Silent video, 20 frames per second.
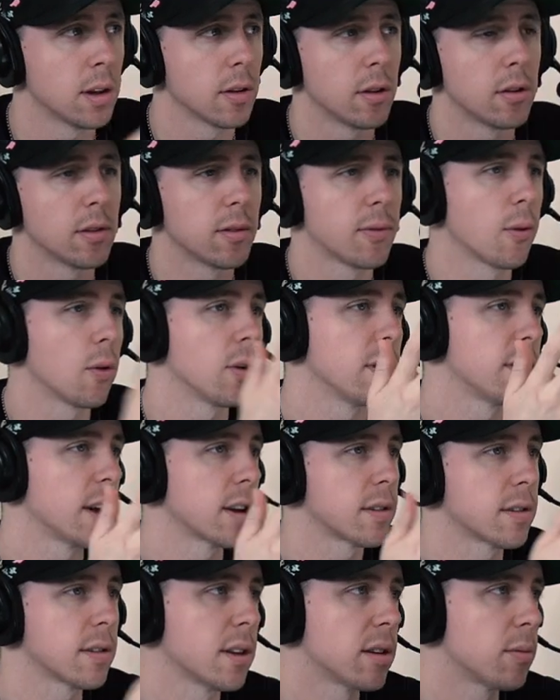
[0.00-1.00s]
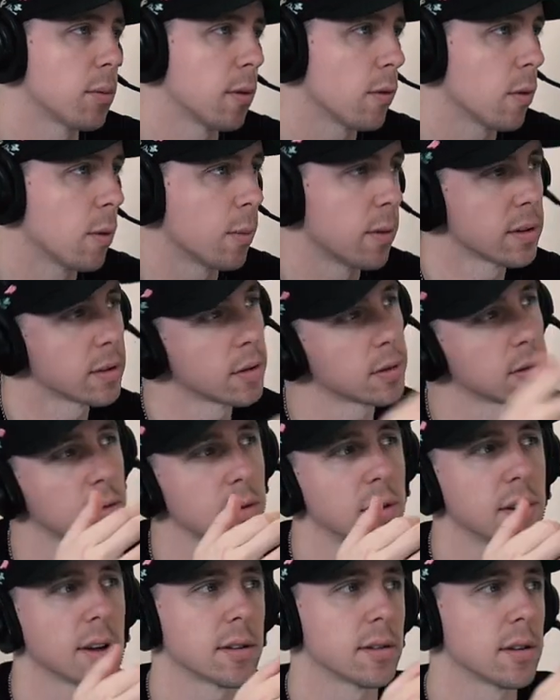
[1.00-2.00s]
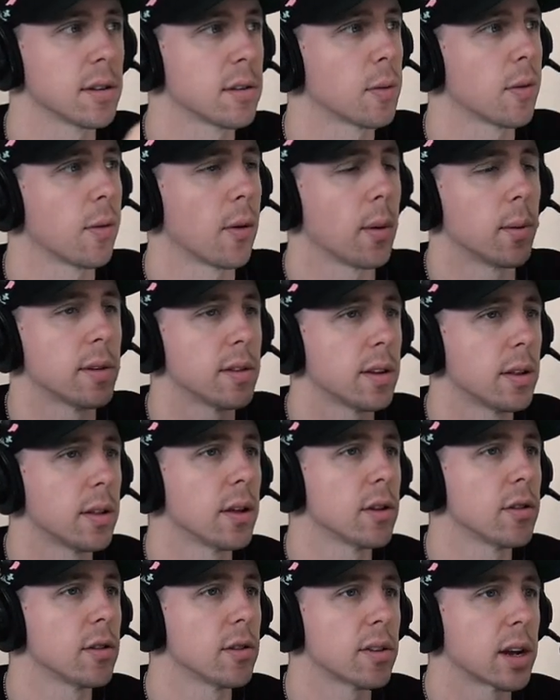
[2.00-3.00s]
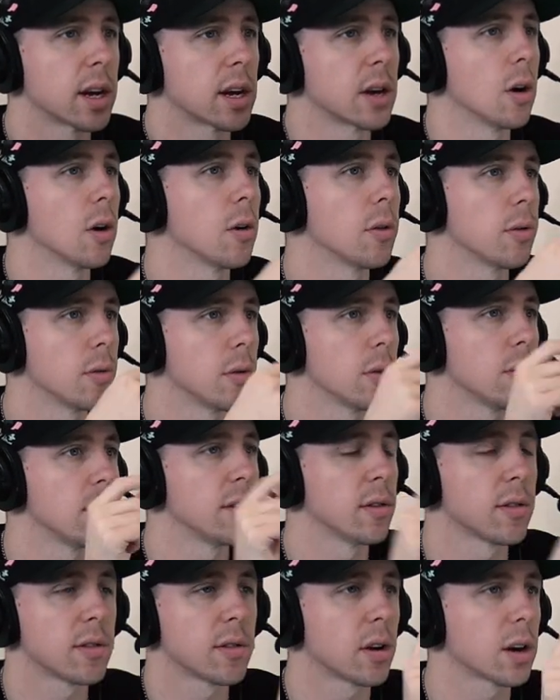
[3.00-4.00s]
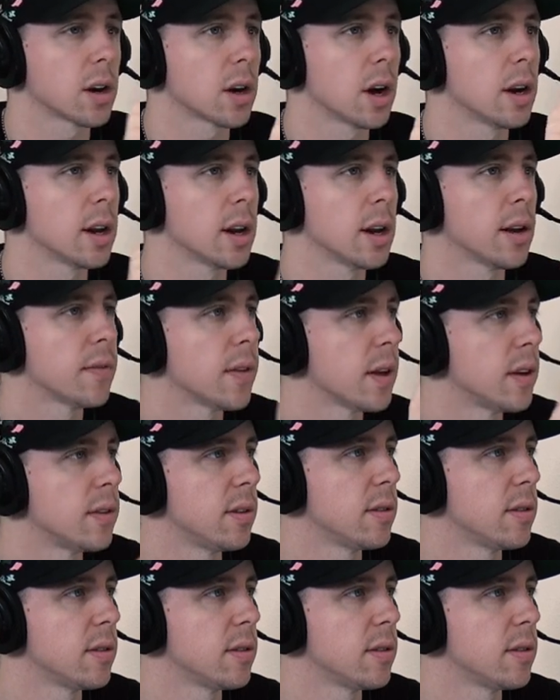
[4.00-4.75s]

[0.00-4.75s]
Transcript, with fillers: then there's four takes of this performance there's three takes of this performance and they'll just like go through and just start cutting if they